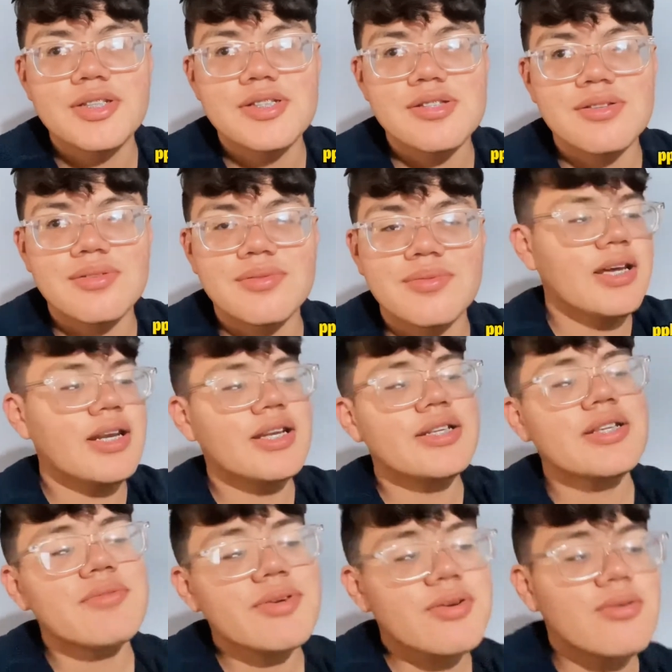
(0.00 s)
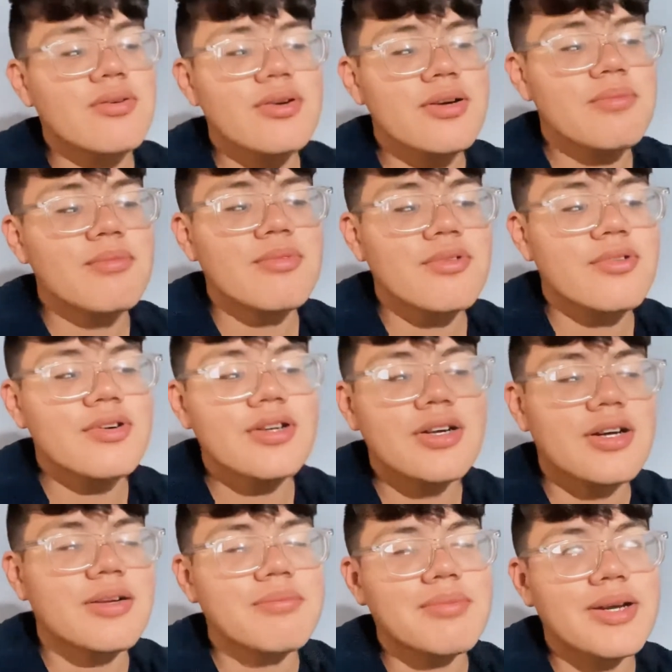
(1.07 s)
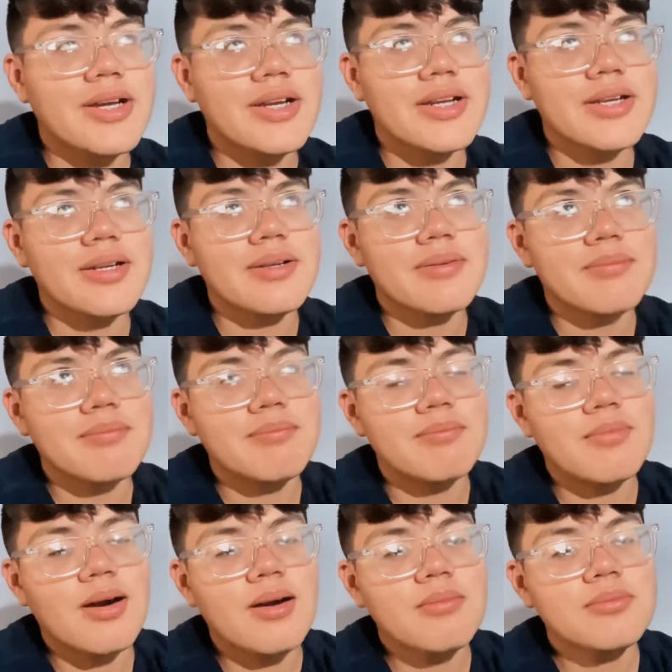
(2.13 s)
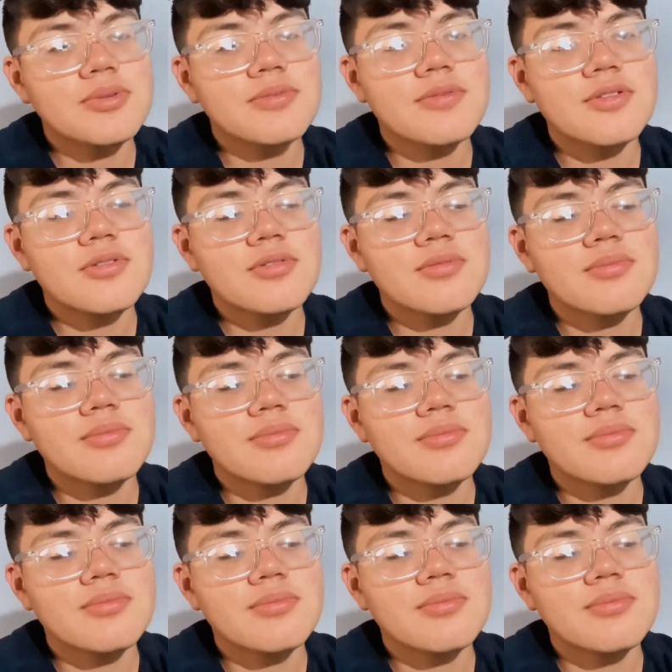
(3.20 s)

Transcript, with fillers: So, and I did record more on my mom's phone,